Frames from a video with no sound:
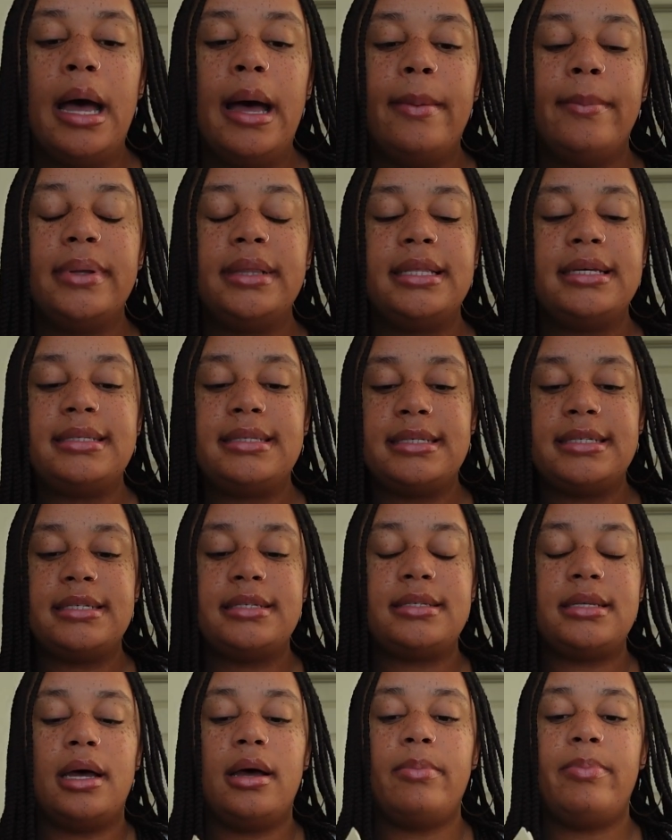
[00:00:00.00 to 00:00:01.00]
but this
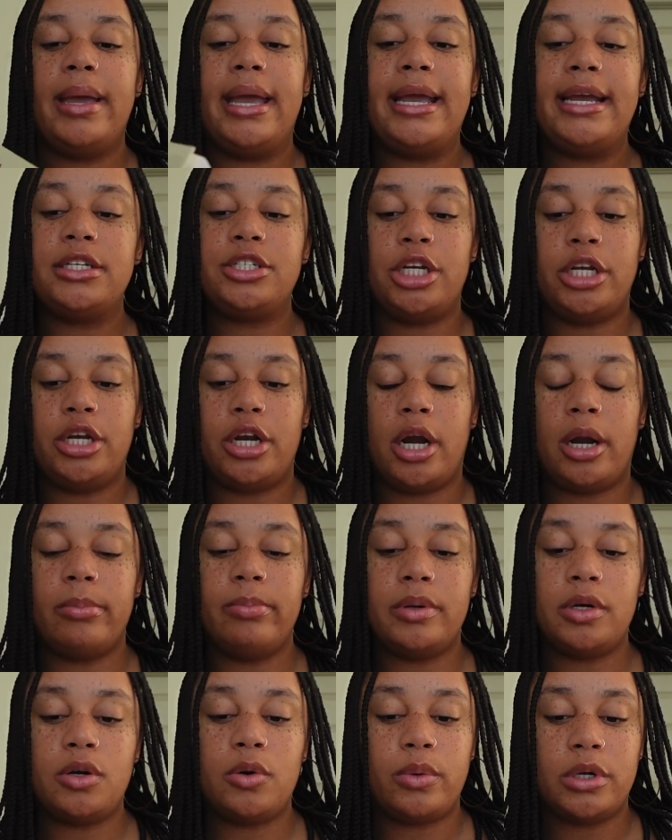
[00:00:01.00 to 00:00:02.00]
is a page in her
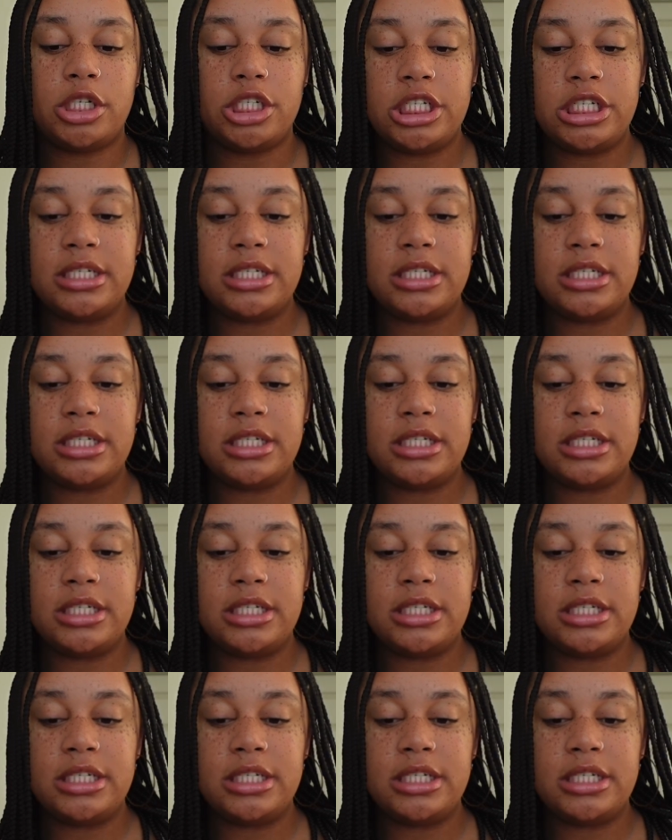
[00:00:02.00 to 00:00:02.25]
book where she